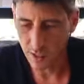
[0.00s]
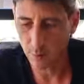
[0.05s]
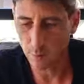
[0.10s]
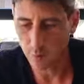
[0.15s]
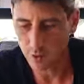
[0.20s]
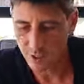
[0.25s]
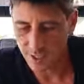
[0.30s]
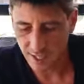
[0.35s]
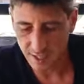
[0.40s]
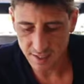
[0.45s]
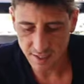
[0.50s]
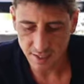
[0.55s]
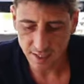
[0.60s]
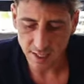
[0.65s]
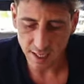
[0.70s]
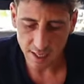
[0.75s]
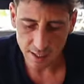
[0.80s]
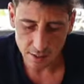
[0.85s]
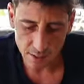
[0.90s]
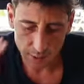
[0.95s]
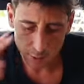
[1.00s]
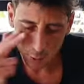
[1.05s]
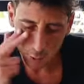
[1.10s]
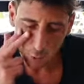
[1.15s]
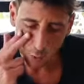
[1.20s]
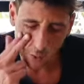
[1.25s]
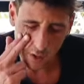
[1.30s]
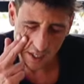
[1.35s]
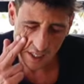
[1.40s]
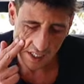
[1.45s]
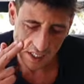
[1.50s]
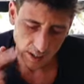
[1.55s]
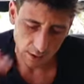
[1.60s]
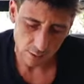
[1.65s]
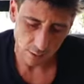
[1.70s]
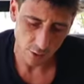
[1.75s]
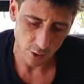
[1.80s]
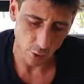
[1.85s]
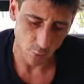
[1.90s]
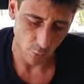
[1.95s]
Yeah, we're 60 in,
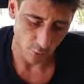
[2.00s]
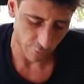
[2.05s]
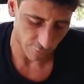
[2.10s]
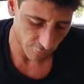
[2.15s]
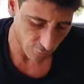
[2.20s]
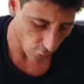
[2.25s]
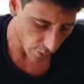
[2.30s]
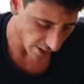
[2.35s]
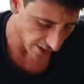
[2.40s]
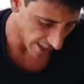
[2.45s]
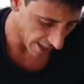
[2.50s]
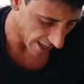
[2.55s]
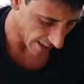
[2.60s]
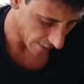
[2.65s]
20, so we're 40